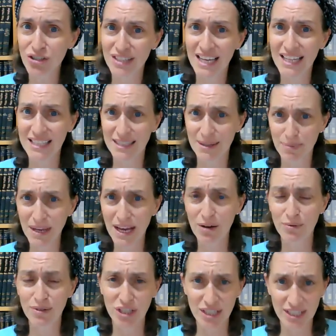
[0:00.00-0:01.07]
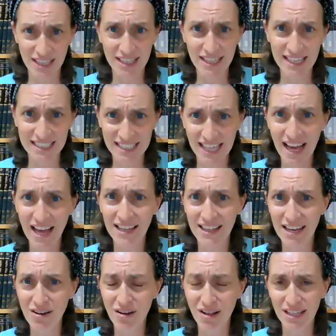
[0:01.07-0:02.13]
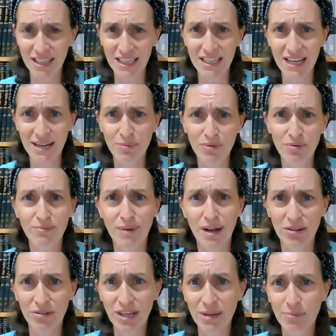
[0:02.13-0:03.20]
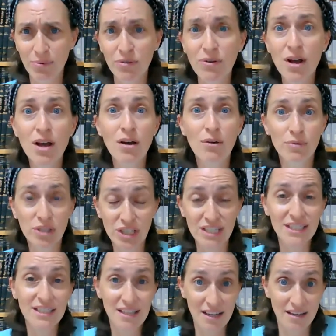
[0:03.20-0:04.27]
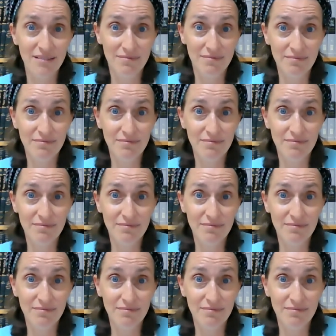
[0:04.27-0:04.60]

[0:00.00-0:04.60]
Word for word: You take the tapiach, which is the natla, they call it in Hebrew, modern Hebrew, which is the,